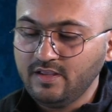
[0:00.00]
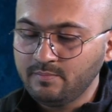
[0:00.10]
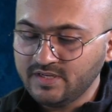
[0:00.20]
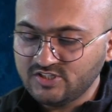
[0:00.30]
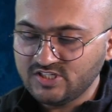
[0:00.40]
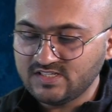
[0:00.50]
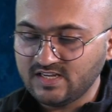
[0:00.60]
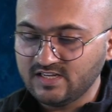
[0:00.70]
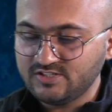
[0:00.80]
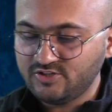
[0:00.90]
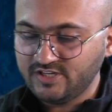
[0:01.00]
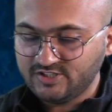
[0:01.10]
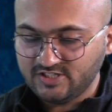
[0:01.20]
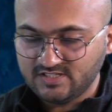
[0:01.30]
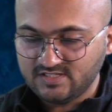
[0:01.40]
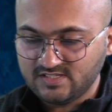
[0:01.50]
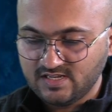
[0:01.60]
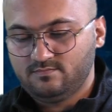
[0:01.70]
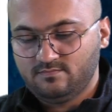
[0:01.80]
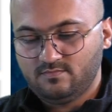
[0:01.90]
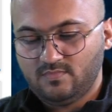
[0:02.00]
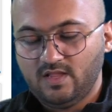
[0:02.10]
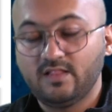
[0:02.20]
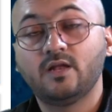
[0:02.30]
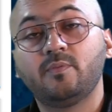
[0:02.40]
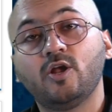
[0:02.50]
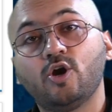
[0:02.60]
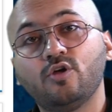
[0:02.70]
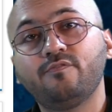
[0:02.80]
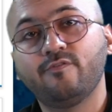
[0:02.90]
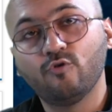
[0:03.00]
images, illustrations, and there will be a lot of